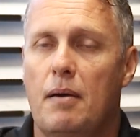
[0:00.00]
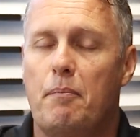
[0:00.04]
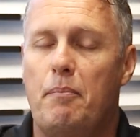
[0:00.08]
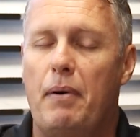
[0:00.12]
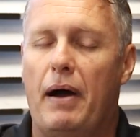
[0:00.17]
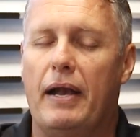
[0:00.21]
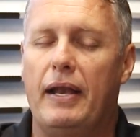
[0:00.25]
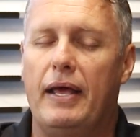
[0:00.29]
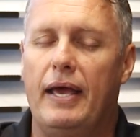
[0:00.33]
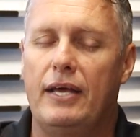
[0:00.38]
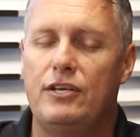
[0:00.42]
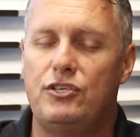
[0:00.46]

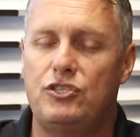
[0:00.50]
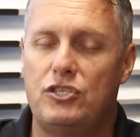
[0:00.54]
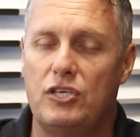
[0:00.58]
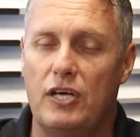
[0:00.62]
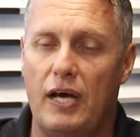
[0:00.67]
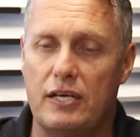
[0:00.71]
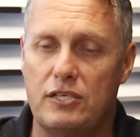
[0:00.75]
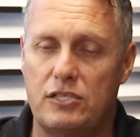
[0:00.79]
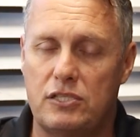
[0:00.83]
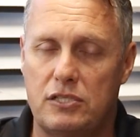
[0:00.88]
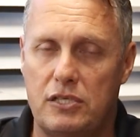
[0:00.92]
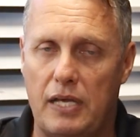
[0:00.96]
But it
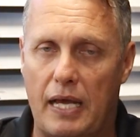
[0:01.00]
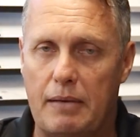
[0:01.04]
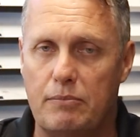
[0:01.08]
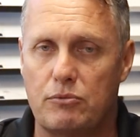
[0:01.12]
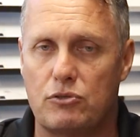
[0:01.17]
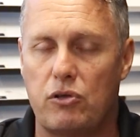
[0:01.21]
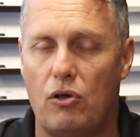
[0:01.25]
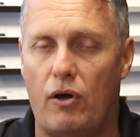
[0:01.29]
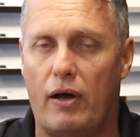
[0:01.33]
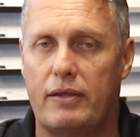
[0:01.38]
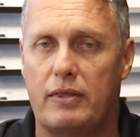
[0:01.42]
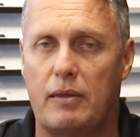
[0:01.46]
just
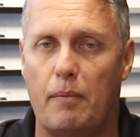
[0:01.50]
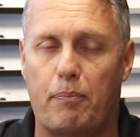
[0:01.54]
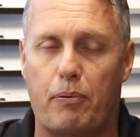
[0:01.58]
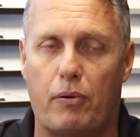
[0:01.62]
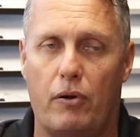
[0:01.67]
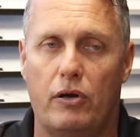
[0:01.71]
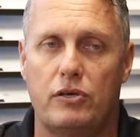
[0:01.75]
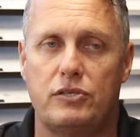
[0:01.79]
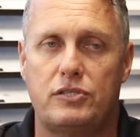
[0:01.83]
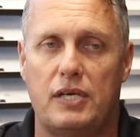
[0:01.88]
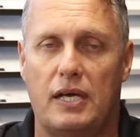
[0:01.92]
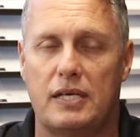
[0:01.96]
seems like the
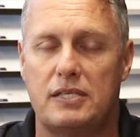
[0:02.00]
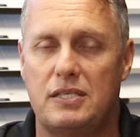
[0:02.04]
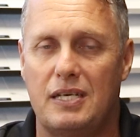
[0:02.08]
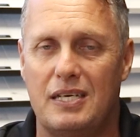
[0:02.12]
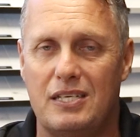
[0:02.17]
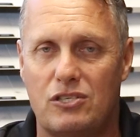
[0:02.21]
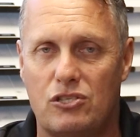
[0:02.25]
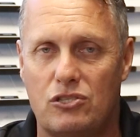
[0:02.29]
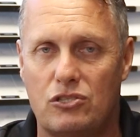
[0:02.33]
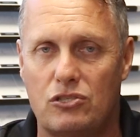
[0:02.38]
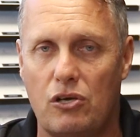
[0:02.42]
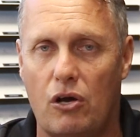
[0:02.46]
process
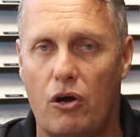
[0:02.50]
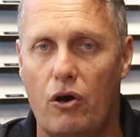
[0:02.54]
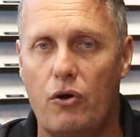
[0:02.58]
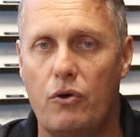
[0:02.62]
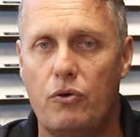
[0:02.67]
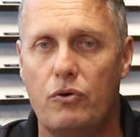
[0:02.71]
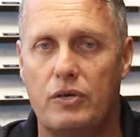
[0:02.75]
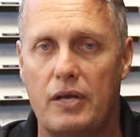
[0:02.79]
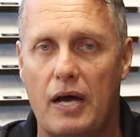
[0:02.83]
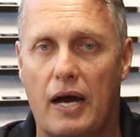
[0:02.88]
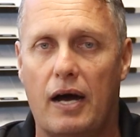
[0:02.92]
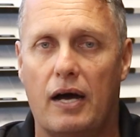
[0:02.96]
is
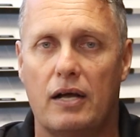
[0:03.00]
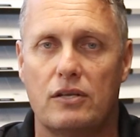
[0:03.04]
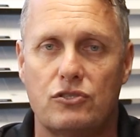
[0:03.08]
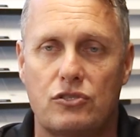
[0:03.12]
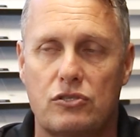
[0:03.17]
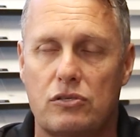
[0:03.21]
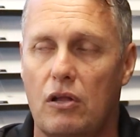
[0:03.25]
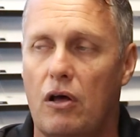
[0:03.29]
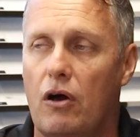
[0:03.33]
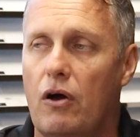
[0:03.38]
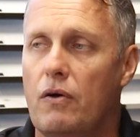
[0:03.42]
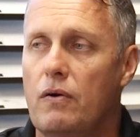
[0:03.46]
so darn
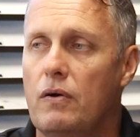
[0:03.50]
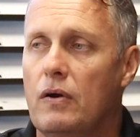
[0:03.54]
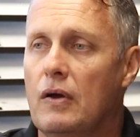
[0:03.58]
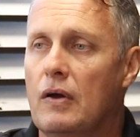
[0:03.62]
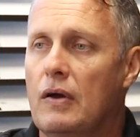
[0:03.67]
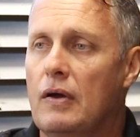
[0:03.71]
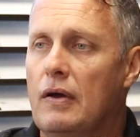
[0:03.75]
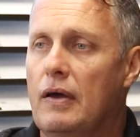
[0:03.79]
slow.